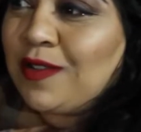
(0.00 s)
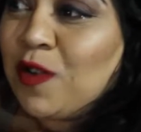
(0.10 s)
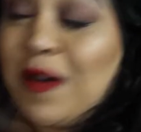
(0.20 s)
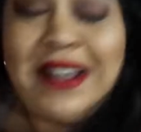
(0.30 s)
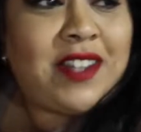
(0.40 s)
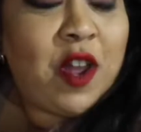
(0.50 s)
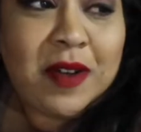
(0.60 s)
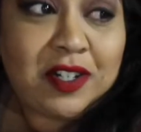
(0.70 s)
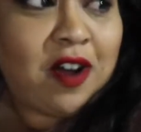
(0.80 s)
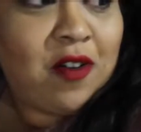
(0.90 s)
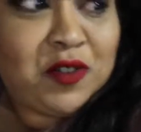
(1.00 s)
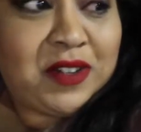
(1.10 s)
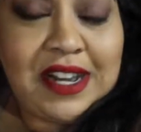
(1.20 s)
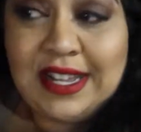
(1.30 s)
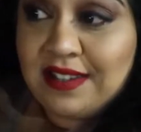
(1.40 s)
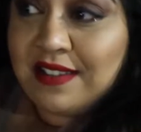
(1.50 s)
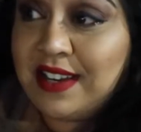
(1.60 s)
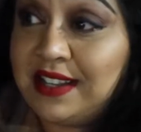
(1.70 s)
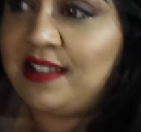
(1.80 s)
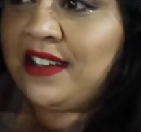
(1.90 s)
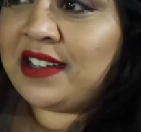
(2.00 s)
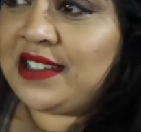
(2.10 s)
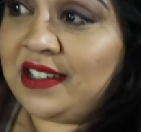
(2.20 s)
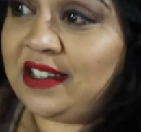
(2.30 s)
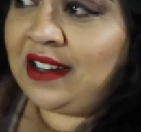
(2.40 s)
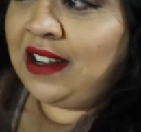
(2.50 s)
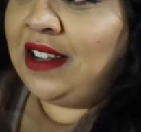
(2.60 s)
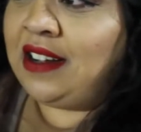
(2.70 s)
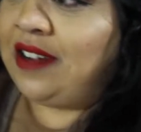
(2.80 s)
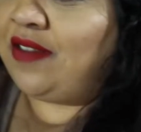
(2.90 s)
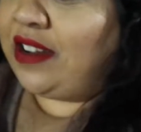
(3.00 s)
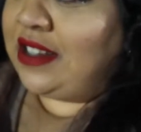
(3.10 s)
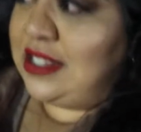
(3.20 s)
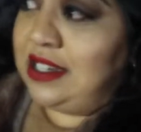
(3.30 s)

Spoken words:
It's always so much colder and lesser than it is in London. I've noticed